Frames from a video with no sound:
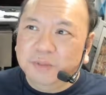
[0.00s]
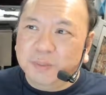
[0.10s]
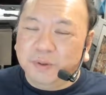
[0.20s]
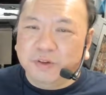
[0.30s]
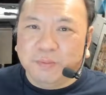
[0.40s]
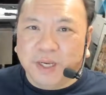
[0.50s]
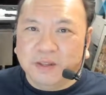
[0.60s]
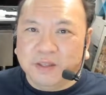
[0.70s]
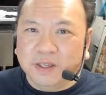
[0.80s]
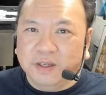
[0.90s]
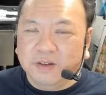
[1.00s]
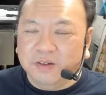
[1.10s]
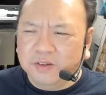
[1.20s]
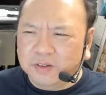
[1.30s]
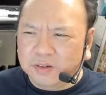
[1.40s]
people to make
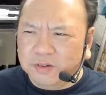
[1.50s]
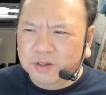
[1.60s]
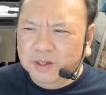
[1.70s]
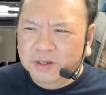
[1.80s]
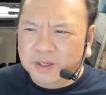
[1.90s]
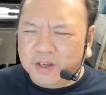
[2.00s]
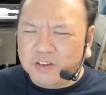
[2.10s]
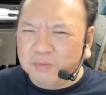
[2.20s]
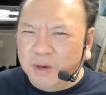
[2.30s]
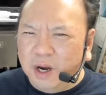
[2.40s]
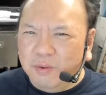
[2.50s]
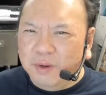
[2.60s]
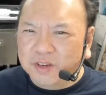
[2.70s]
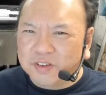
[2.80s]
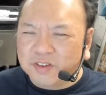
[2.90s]
things, to take small
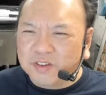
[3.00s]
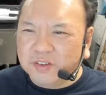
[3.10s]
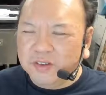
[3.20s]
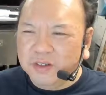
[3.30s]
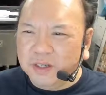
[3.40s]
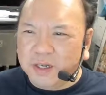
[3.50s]
risks.